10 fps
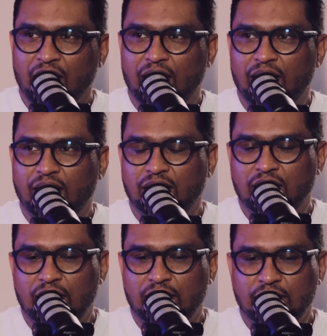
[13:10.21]
and
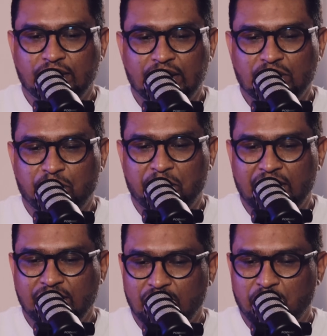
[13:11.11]
uh, that's where I
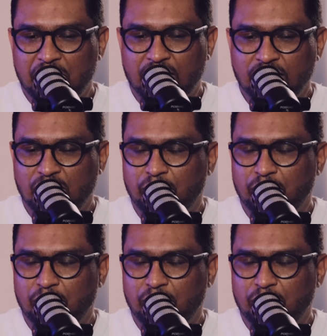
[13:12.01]
think we run into